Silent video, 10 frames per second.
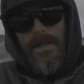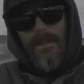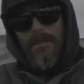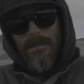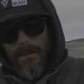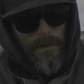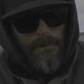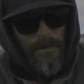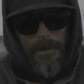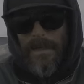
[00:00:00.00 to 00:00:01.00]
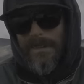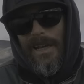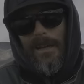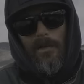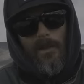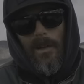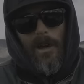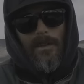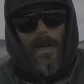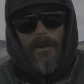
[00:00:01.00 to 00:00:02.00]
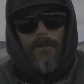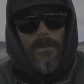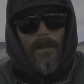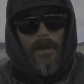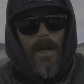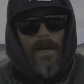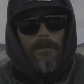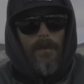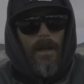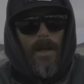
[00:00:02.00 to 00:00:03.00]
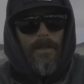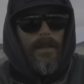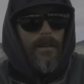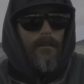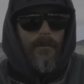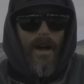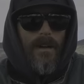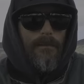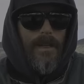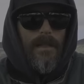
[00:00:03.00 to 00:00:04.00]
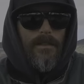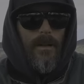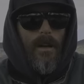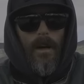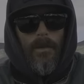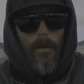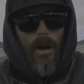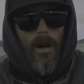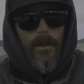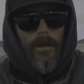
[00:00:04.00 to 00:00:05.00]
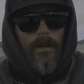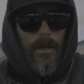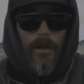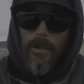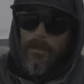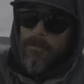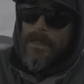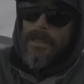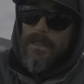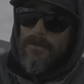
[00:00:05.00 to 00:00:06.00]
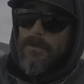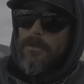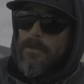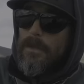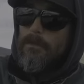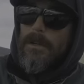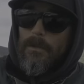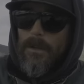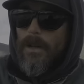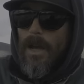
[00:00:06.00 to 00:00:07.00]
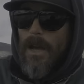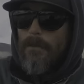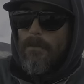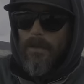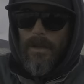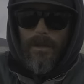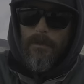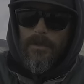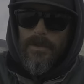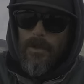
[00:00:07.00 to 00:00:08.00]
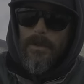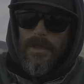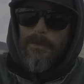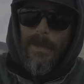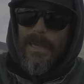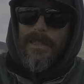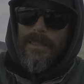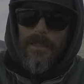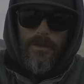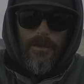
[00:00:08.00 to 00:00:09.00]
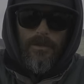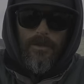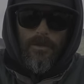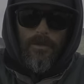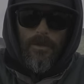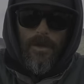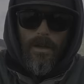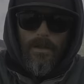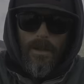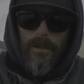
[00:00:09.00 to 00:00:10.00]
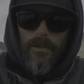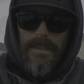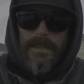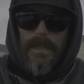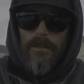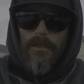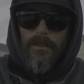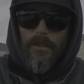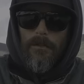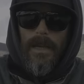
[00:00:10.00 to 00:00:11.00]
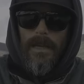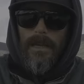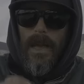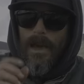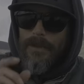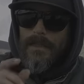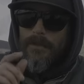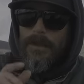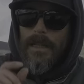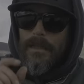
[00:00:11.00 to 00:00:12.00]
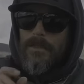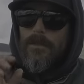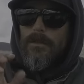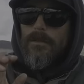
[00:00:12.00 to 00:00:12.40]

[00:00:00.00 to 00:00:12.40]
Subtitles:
minutes. Maybe that's an actual long time for some guys, but I think 5 minutes on the water, it could mean the difference between a big one or not, but so is paying attention to the little details on your bait and having something that just